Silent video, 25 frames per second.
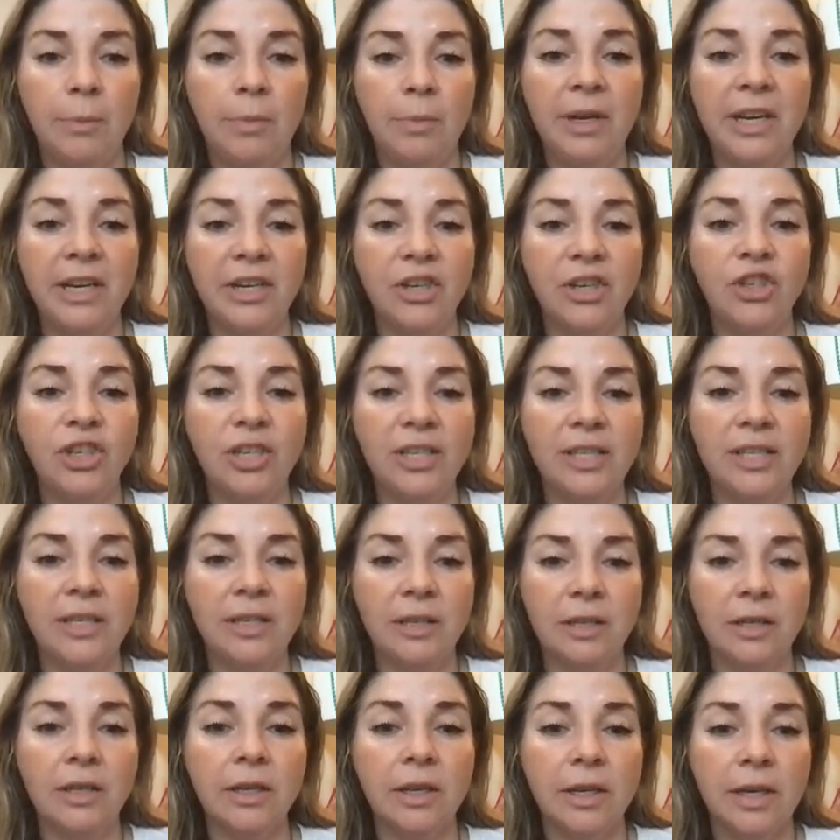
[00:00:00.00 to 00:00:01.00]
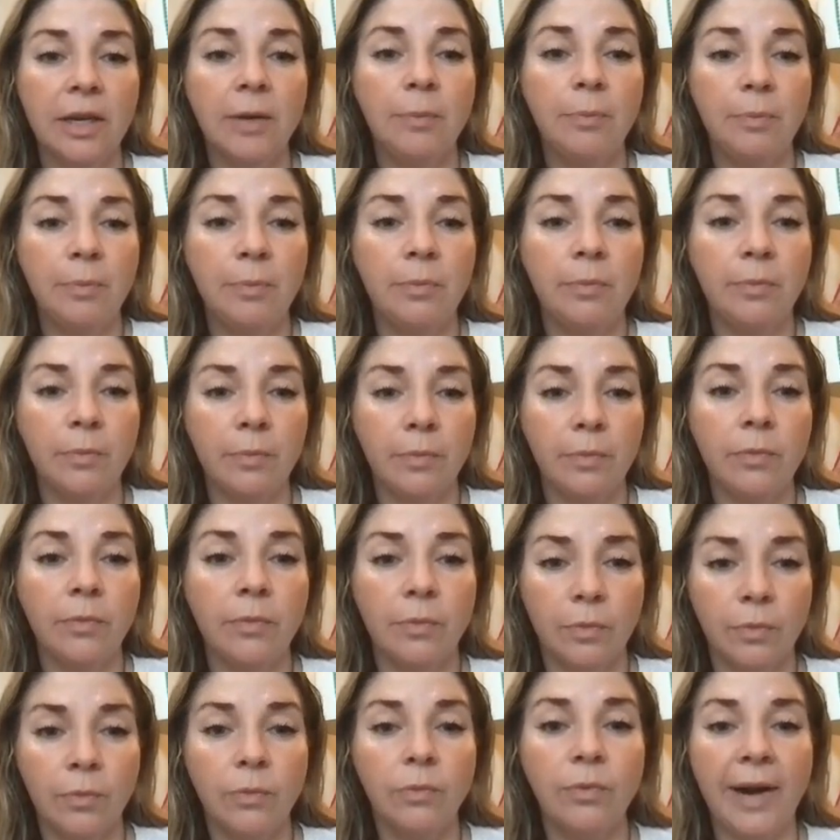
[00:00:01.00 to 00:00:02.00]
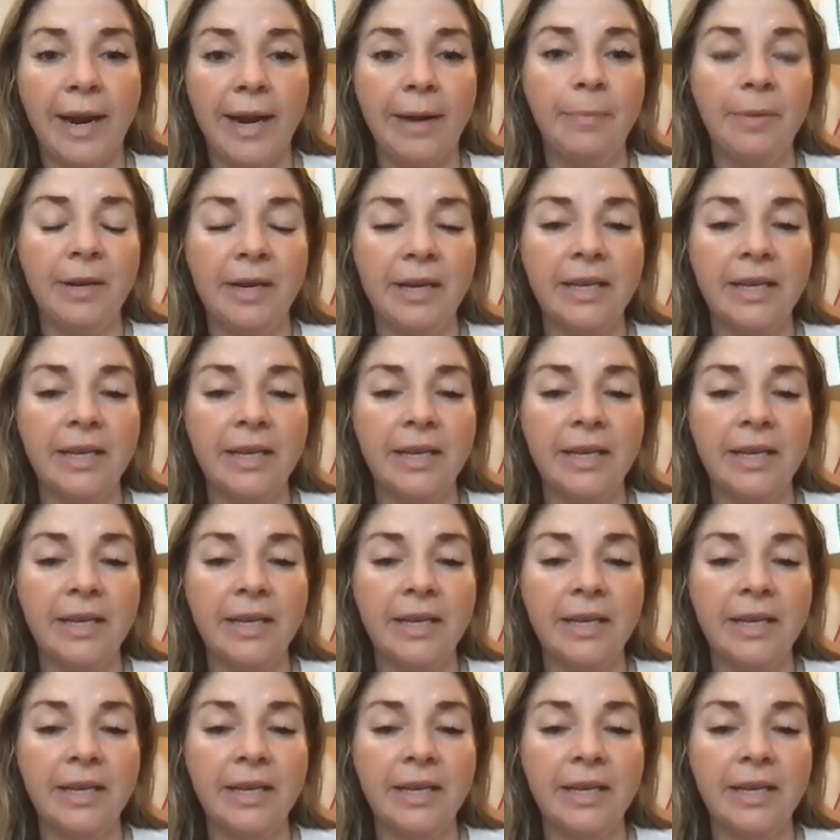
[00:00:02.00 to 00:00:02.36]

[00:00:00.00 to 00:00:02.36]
Because she's worried about that. Other right.